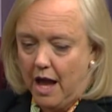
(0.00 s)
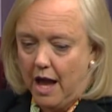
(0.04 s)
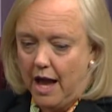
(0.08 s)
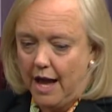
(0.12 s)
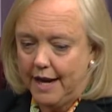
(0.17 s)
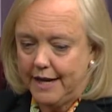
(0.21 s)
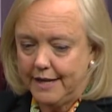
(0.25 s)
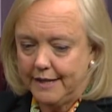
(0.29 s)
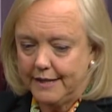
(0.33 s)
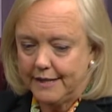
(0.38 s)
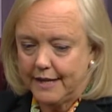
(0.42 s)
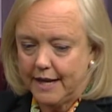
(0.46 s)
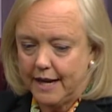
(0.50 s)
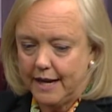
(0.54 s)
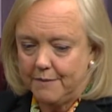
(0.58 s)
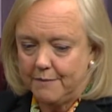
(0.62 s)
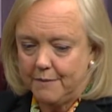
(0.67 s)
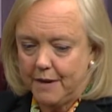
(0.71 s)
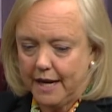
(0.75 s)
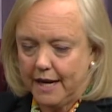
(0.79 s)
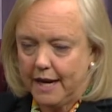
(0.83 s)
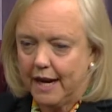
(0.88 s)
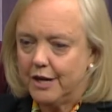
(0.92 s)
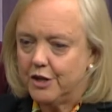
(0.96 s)
And he said,
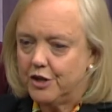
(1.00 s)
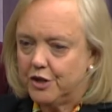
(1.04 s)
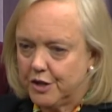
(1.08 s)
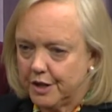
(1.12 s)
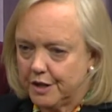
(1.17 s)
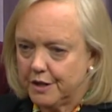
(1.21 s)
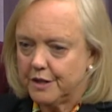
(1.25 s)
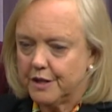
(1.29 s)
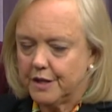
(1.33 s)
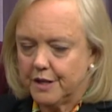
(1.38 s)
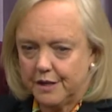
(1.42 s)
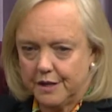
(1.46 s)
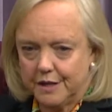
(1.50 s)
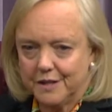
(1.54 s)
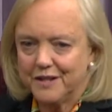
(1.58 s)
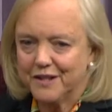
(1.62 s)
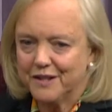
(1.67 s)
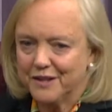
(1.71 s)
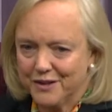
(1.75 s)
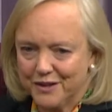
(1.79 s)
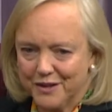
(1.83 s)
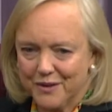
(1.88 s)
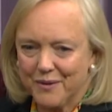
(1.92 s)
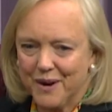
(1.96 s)
Meg, I just think this
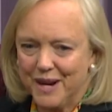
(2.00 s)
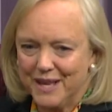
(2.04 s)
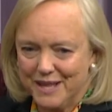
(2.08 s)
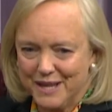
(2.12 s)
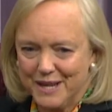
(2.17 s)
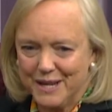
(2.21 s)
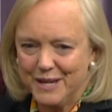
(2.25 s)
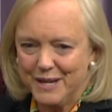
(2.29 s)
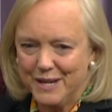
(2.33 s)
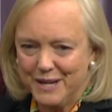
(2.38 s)
isn't the right thing